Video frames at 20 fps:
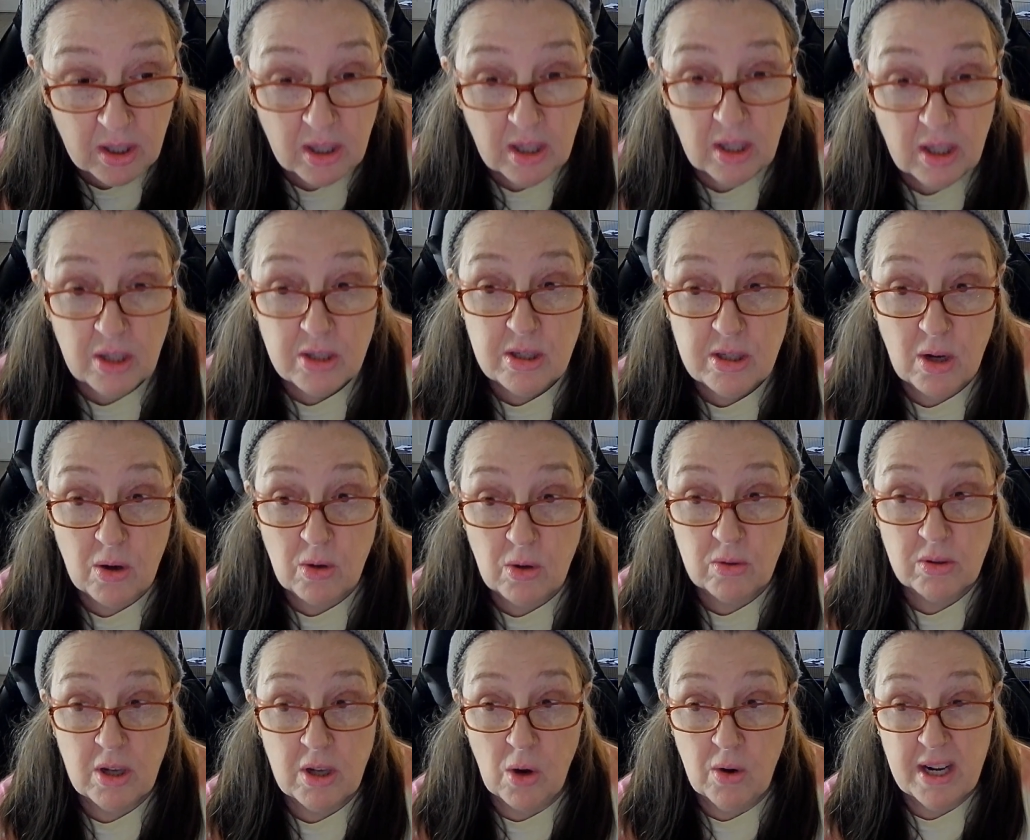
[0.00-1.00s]
So
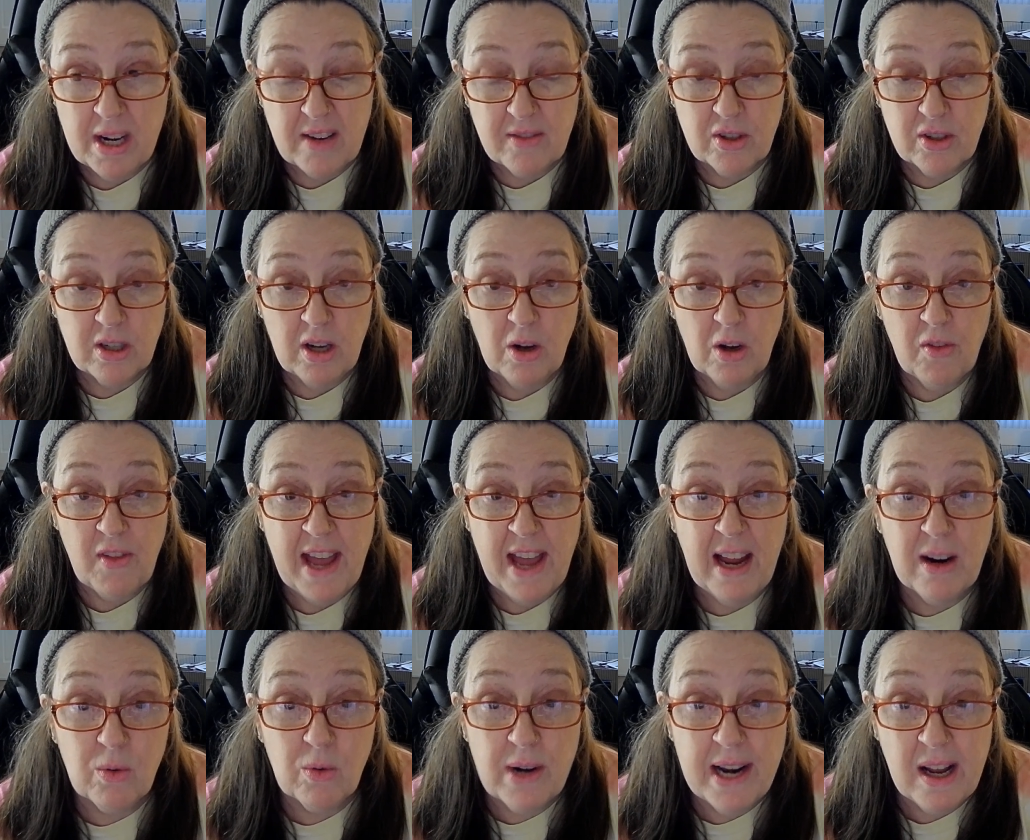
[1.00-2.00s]
don't ever go
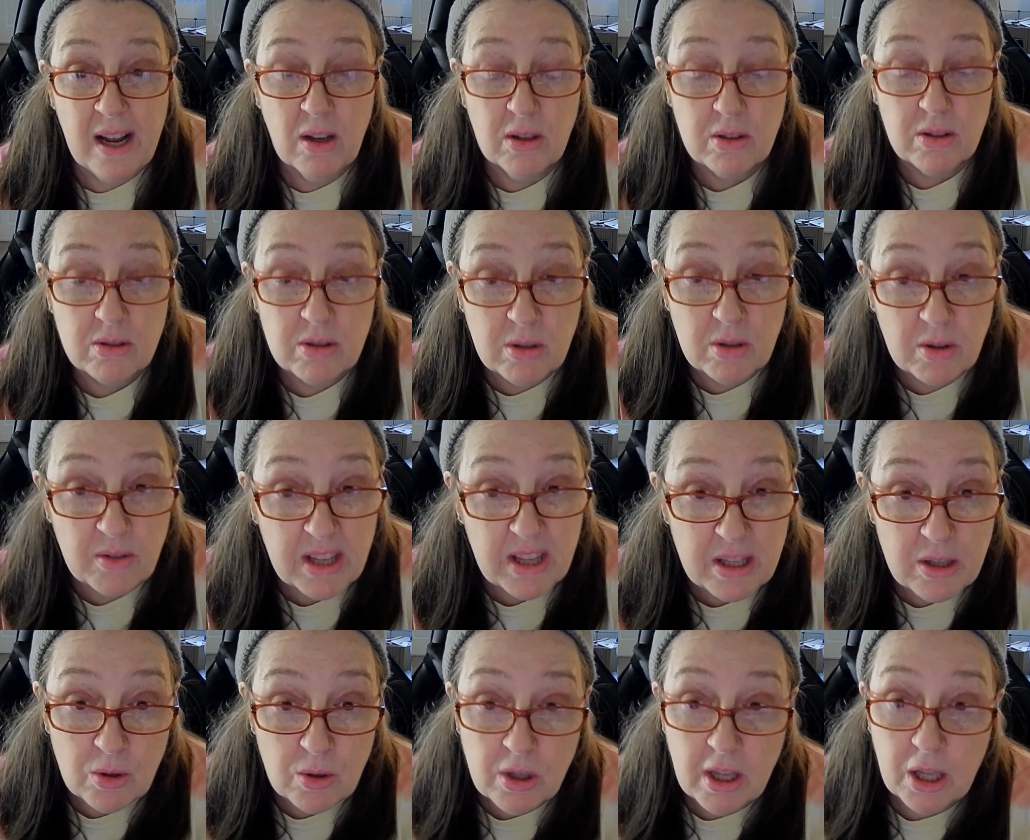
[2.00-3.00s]
that route so that
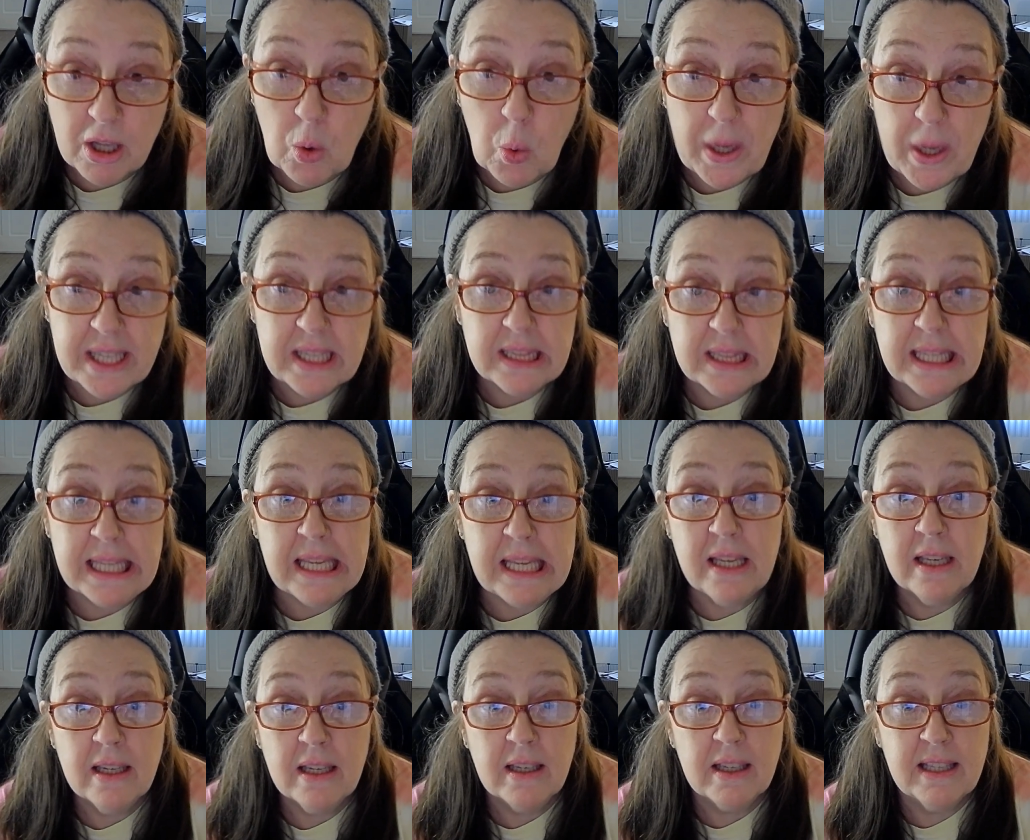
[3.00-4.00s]
you can quickly
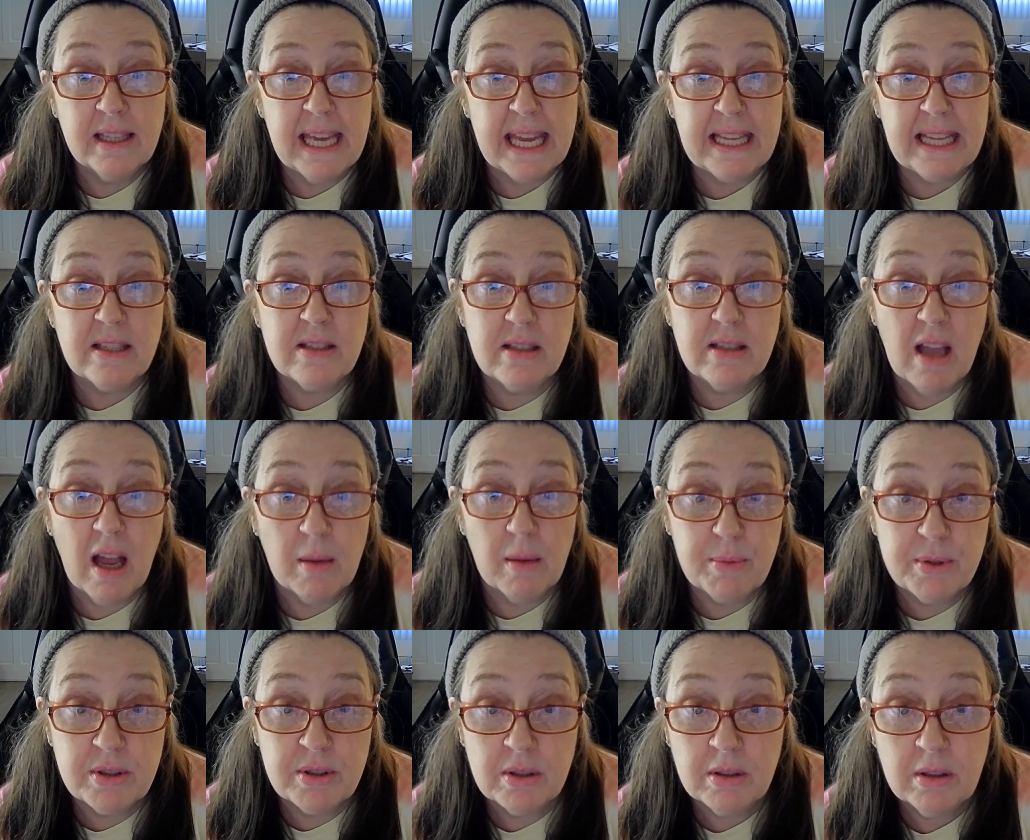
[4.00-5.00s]
gain
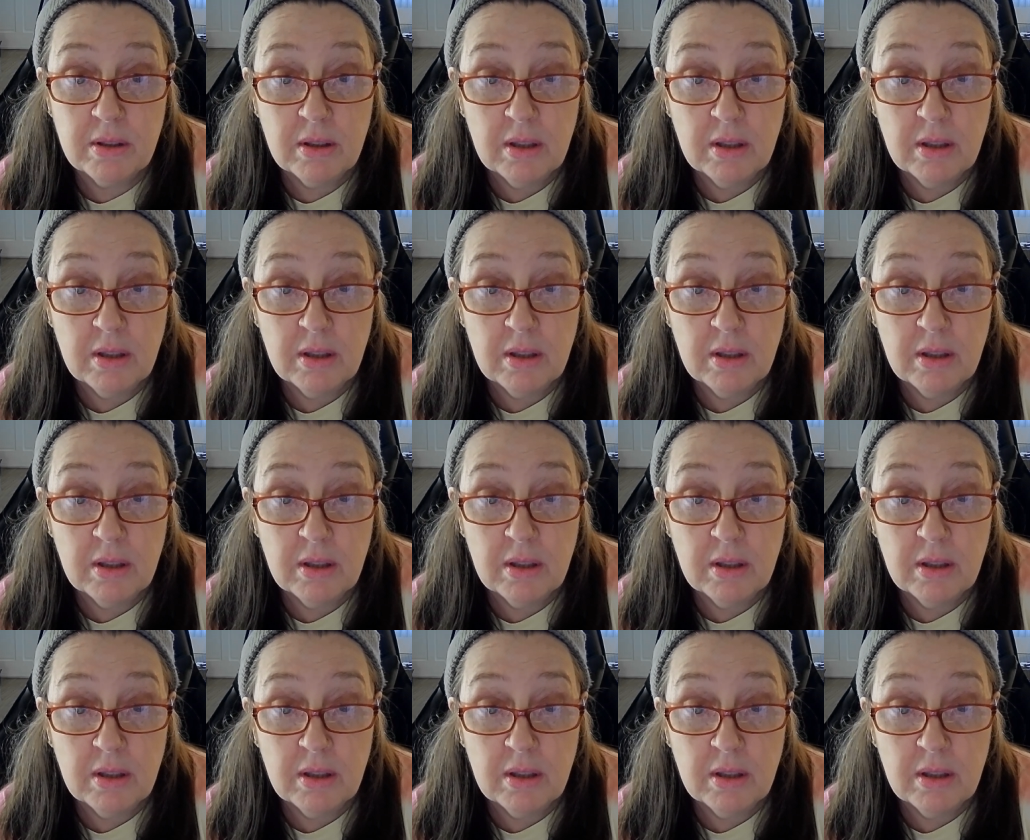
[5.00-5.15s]
subs.